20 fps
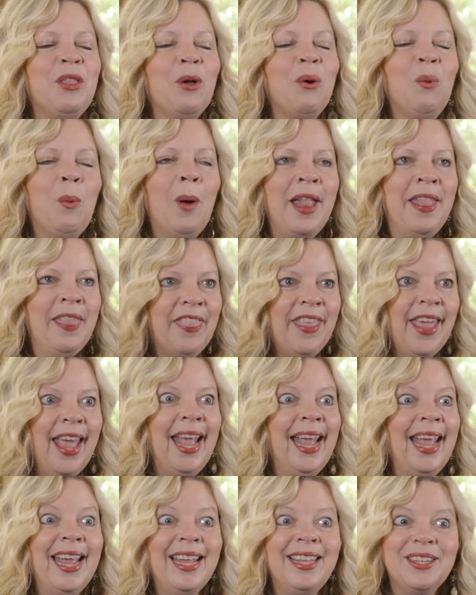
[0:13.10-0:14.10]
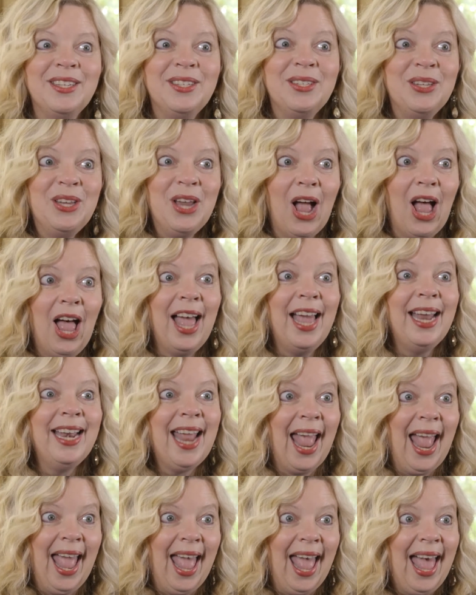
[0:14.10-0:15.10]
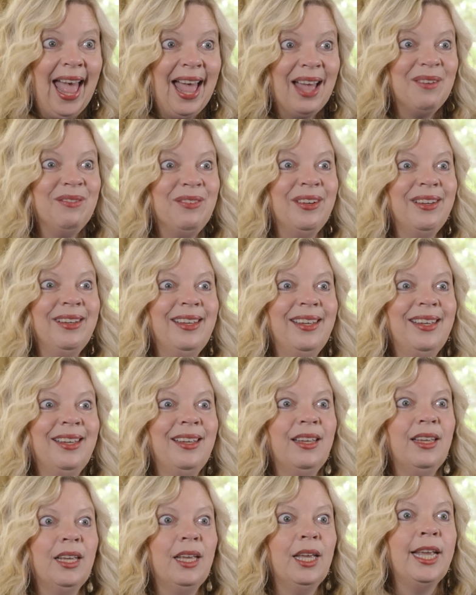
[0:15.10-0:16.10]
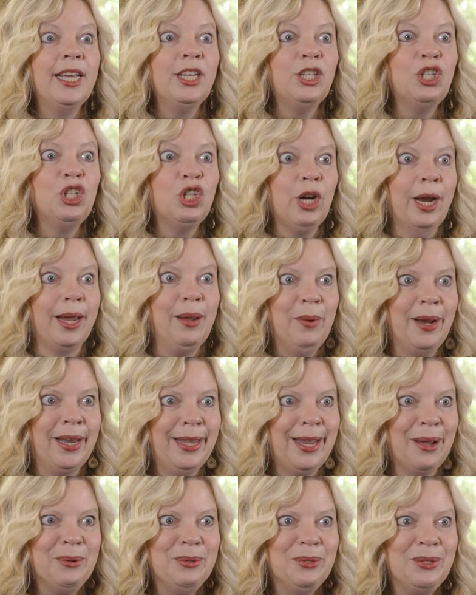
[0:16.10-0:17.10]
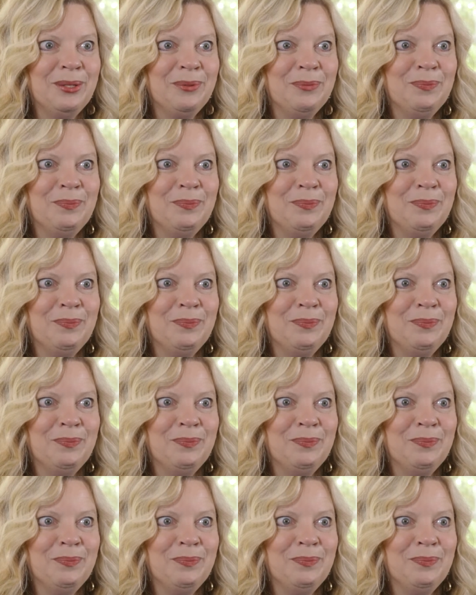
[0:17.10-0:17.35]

the one thing it does not have is straight windows.